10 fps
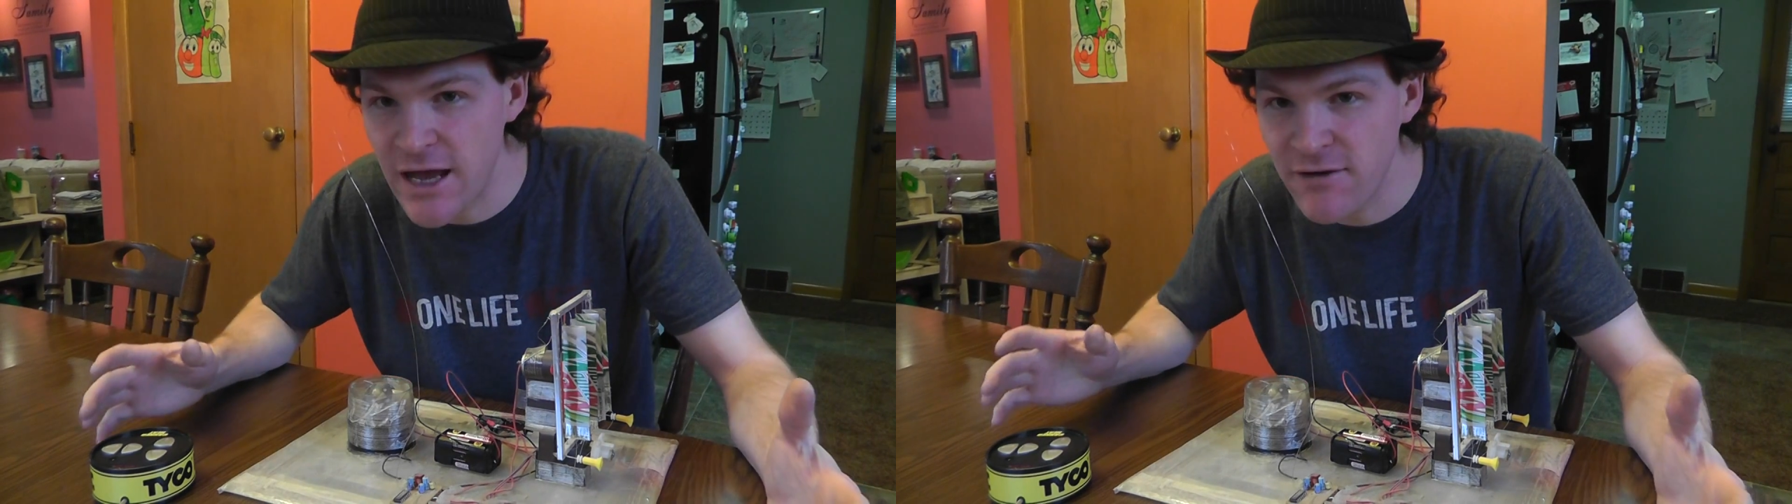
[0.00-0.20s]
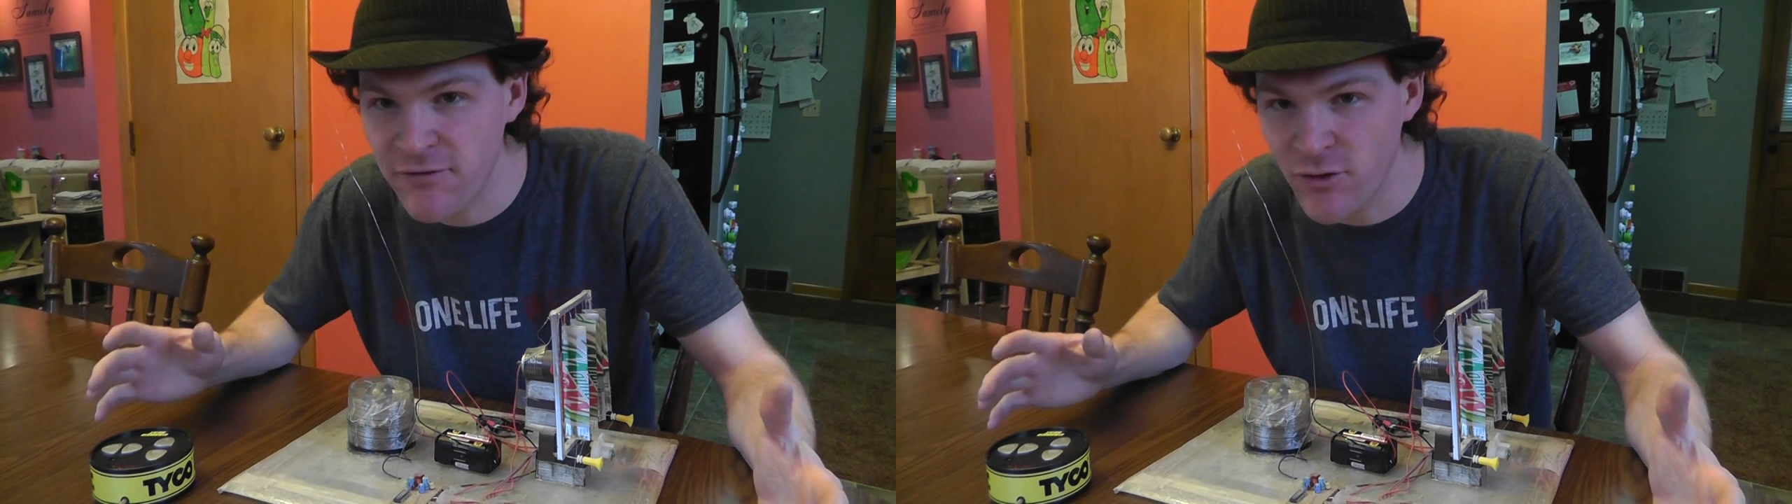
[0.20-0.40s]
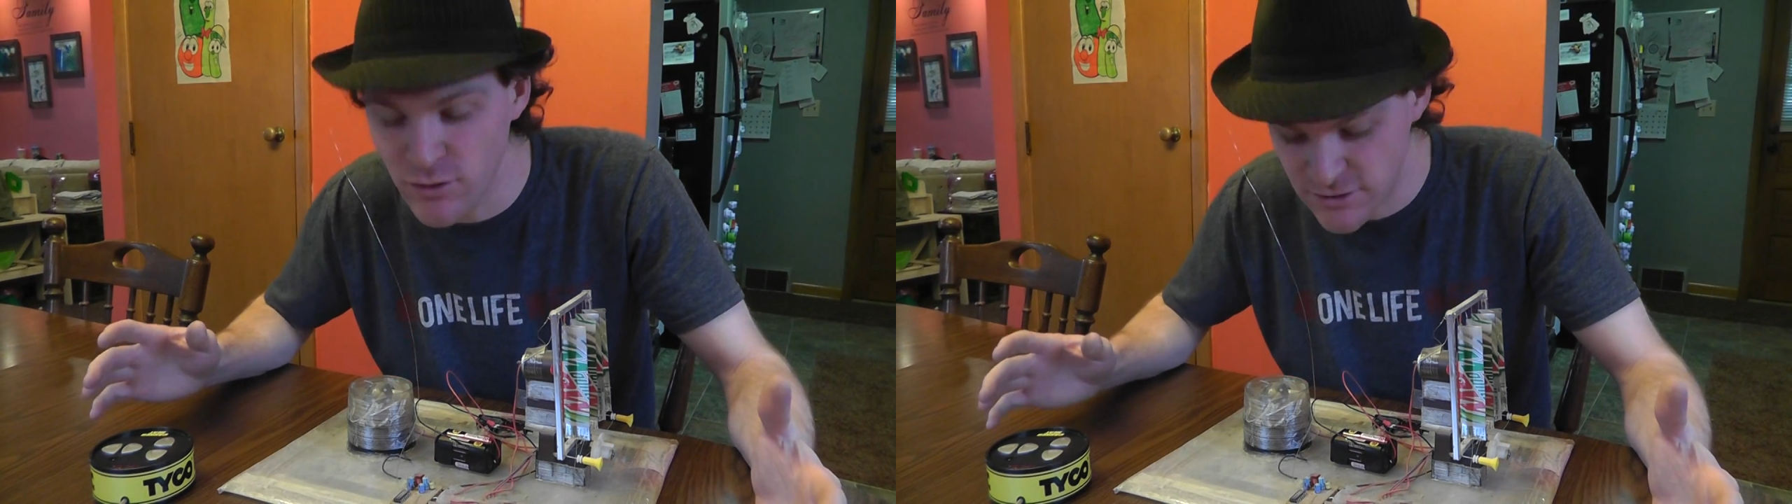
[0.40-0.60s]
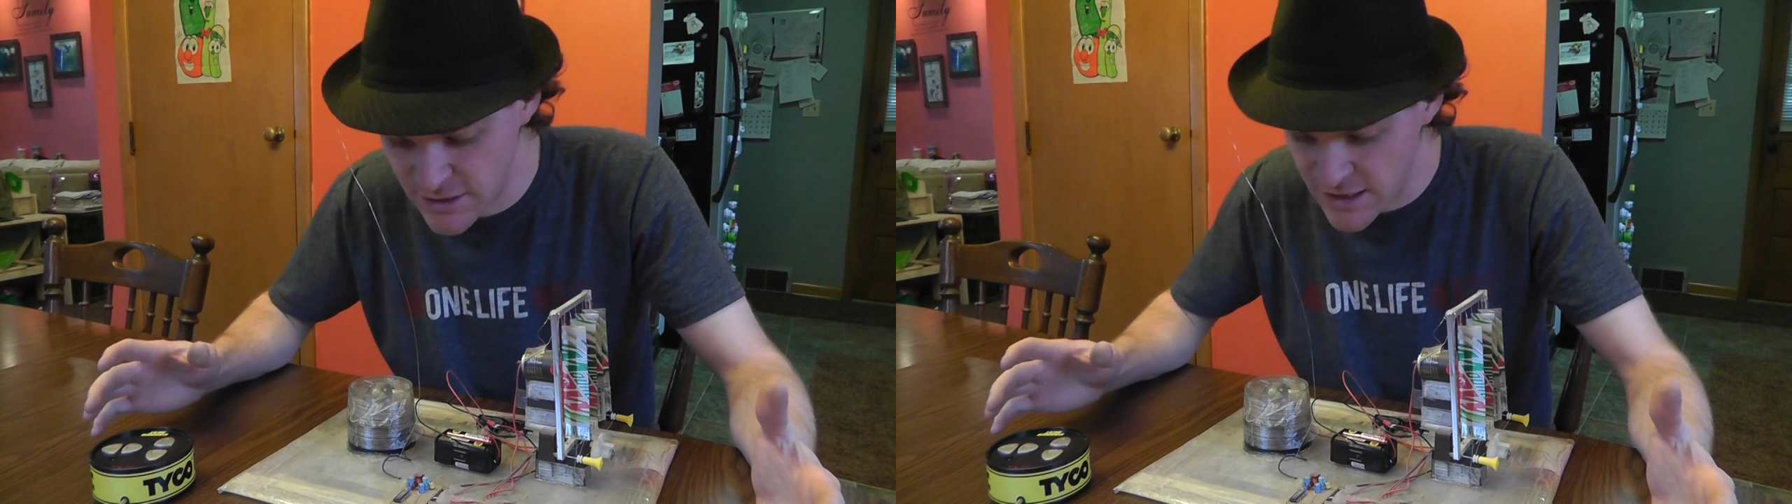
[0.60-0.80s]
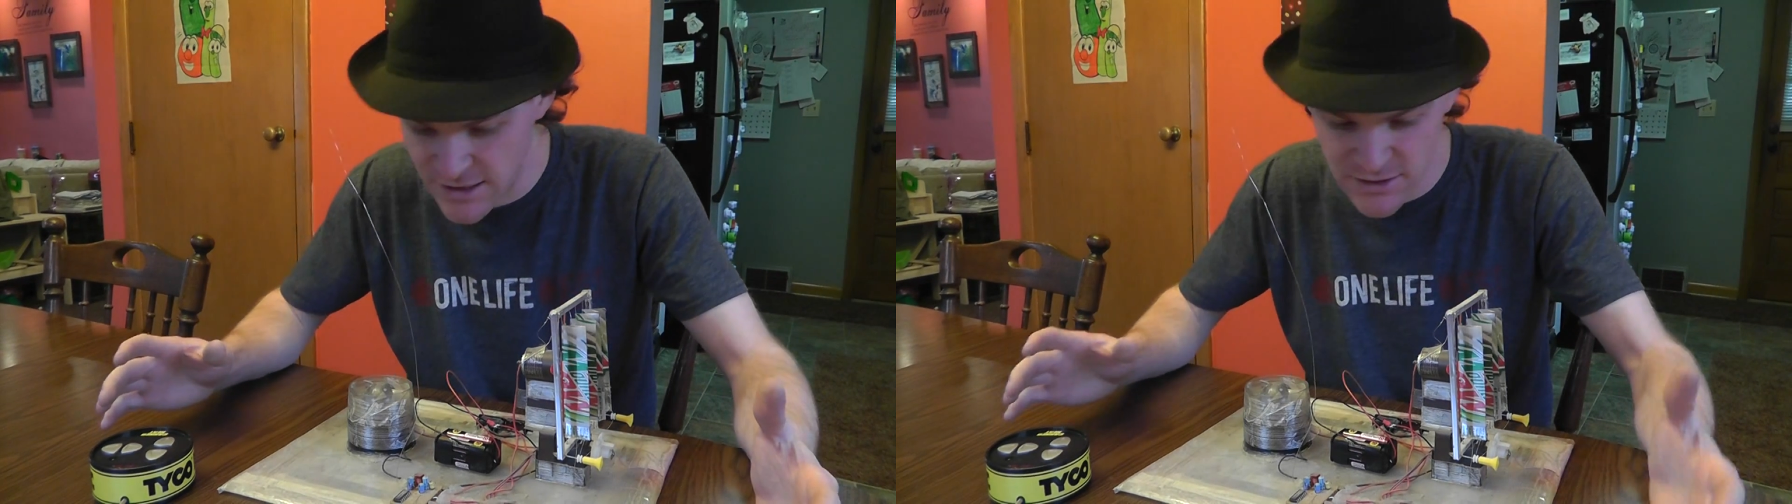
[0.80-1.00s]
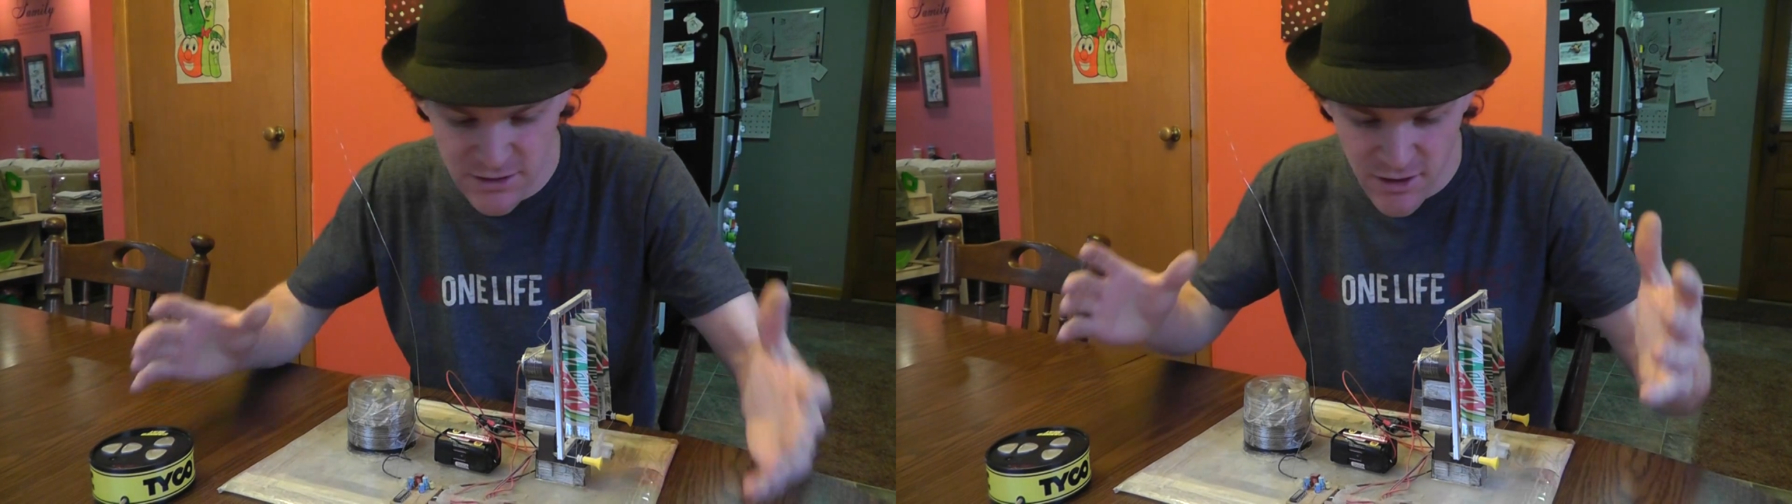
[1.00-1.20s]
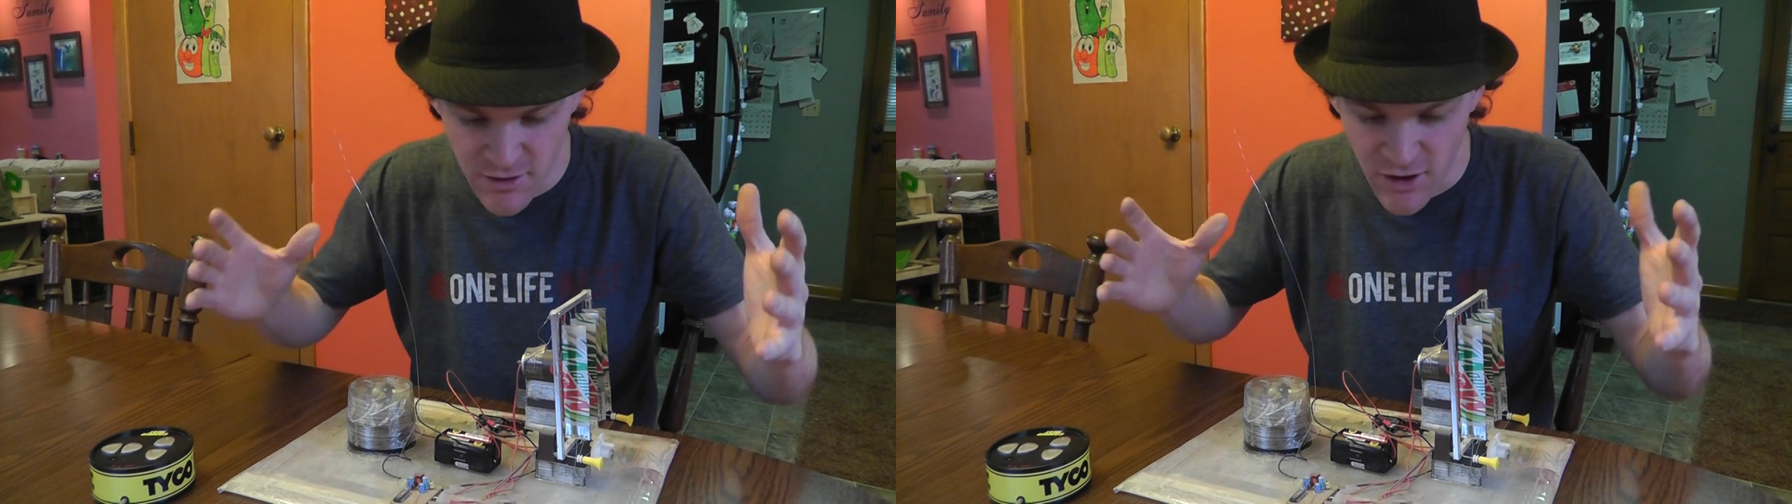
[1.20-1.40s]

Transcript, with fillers: a full-size